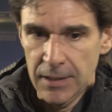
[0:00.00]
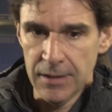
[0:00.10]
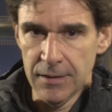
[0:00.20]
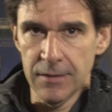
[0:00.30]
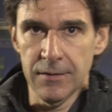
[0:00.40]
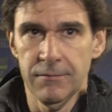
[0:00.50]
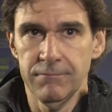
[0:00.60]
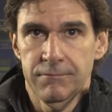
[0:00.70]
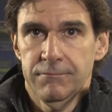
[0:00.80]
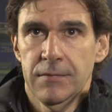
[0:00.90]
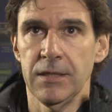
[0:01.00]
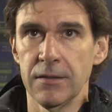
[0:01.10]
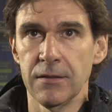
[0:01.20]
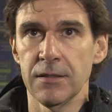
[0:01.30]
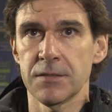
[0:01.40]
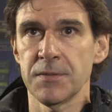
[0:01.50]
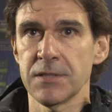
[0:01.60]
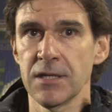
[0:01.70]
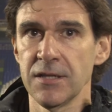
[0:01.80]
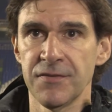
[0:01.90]
Uh, and
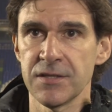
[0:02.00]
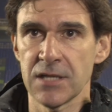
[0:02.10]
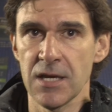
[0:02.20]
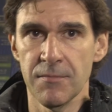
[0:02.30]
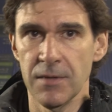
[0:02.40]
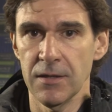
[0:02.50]
especially the first game.